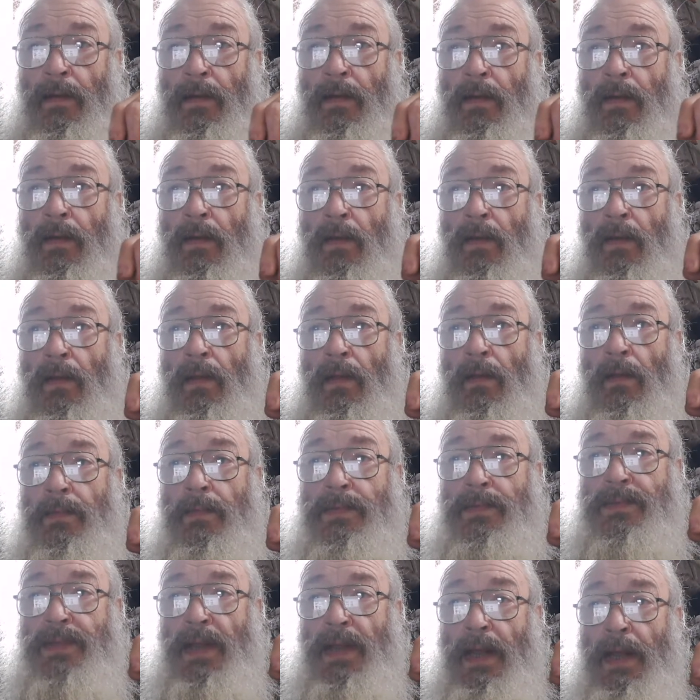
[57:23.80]
Hold up a
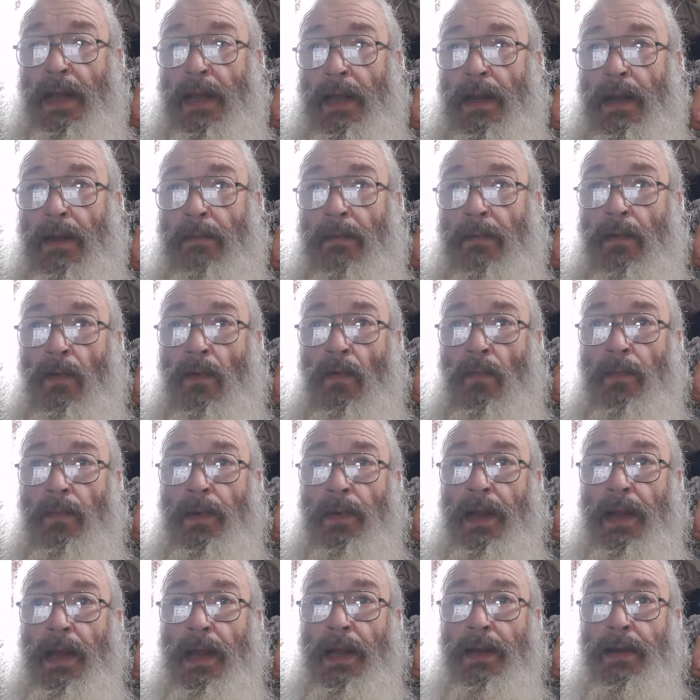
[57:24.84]
second. I'm going to open
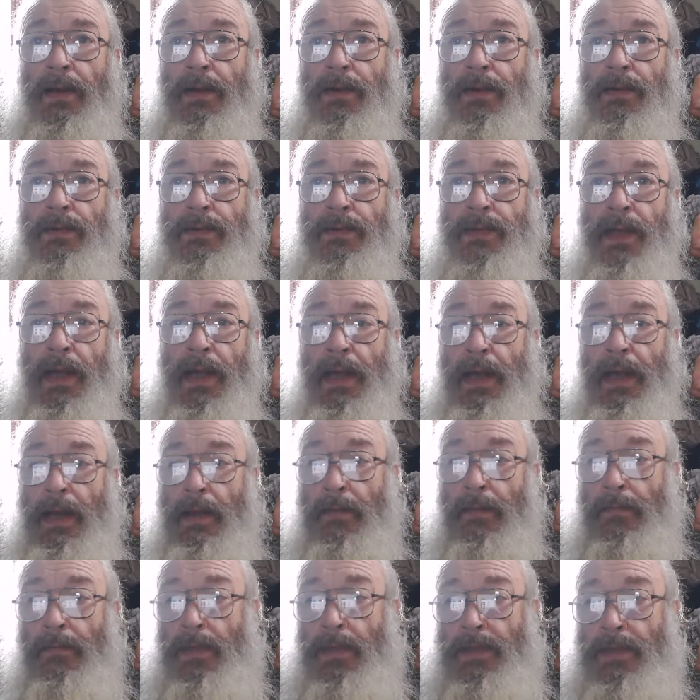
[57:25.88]
that in a new
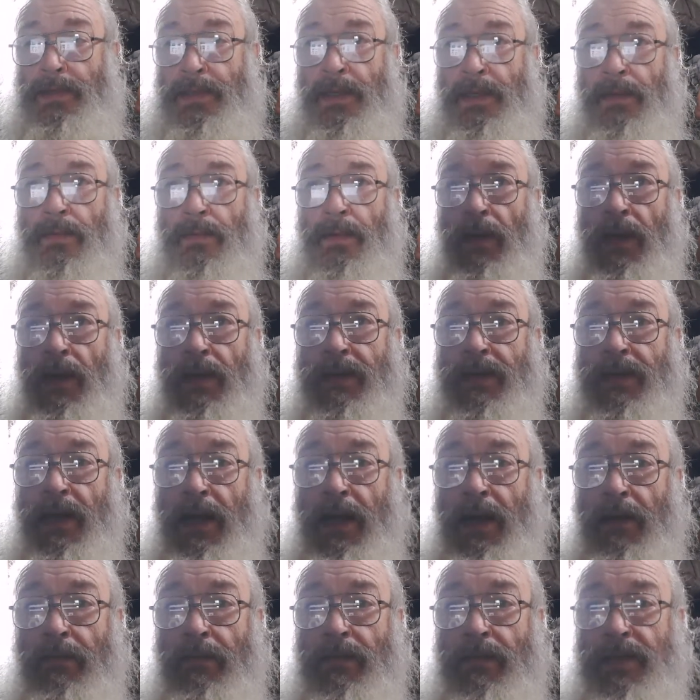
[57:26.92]
tab. Let's see where that
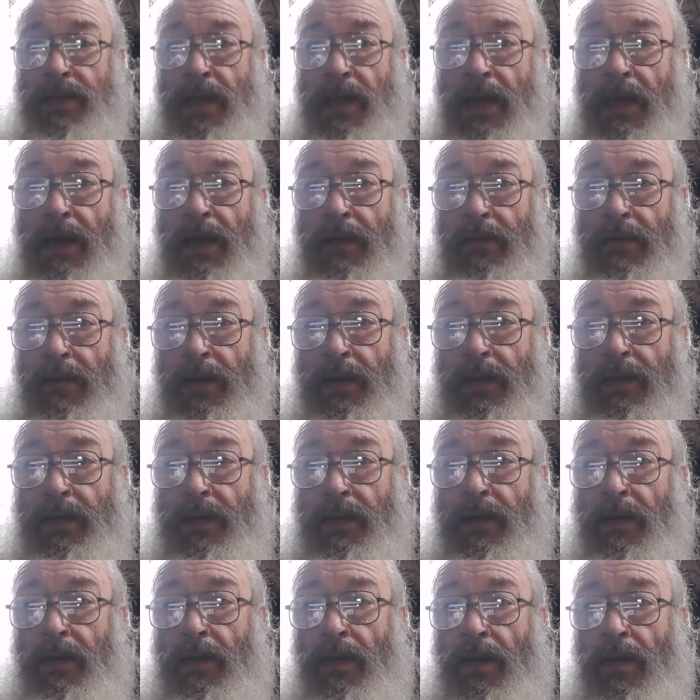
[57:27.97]
tab is at right
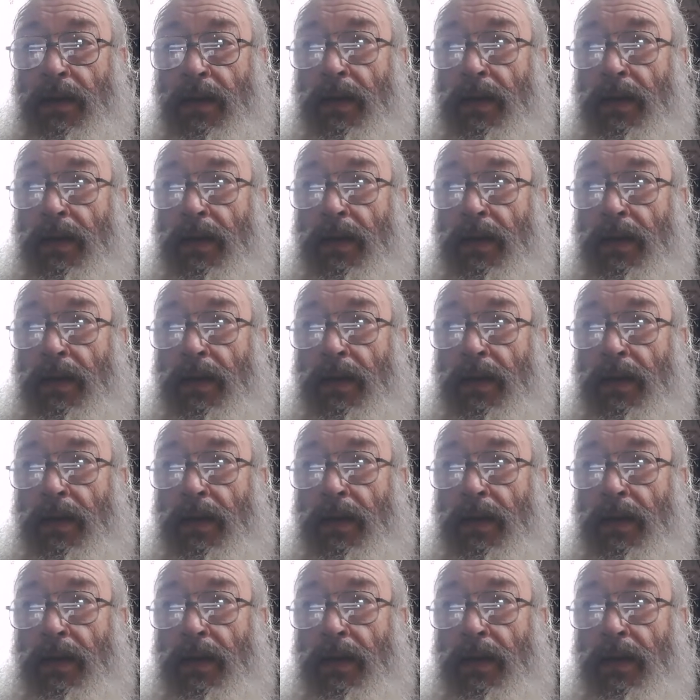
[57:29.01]
there.